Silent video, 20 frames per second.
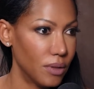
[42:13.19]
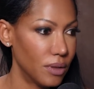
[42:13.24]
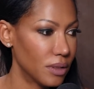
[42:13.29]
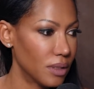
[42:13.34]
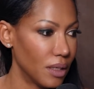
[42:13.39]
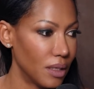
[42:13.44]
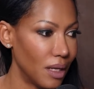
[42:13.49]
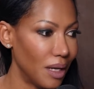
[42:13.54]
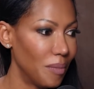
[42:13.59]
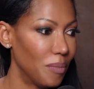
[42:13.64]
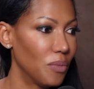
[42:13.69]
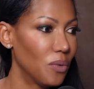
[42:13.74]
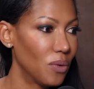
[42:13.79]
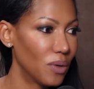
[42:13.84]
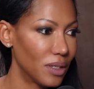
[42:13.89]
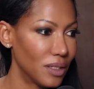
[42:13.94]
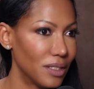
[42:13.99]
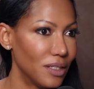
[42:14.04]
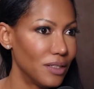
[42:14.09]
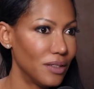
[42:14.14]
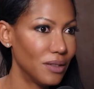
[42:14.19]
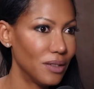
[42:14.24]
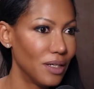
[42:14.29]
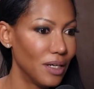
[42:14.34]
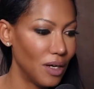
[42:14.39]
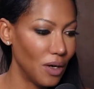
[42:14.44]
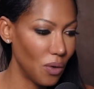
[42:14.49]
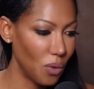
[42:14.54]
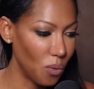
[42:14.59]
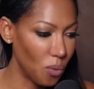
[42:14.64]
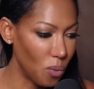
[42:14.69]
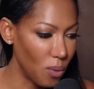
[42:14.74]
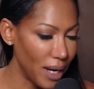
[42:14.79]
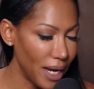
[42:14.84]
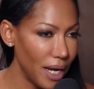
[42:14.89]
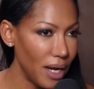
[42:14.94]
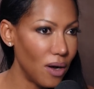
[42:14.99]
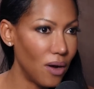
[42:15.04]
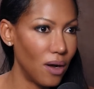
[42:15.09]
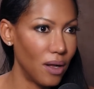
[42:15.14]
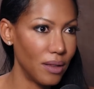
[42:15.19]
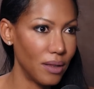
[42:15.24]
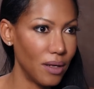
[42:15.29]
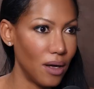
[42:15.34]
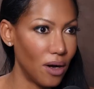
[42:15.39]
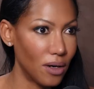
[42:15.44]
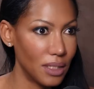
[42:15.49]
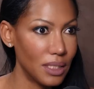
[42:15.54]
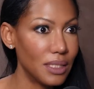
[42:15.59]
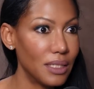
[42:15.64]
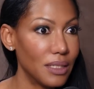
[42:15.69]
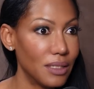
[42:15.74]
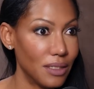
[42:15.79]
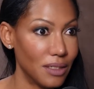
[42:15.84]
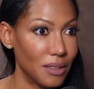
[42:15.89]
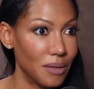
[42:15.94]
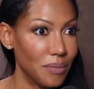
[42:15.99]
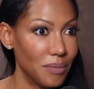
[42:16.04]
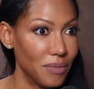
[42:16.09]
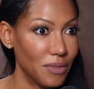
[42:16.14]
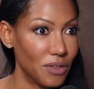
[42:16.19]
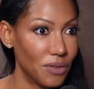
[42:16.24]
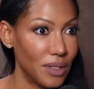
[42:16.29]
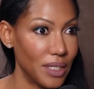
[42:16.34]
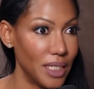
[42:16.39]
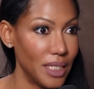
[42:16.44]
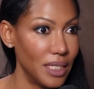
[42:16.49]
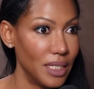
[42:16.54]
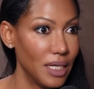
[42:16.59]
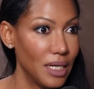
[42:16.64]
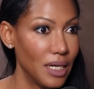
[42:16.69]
There's a lot more to weigh on our systems, right?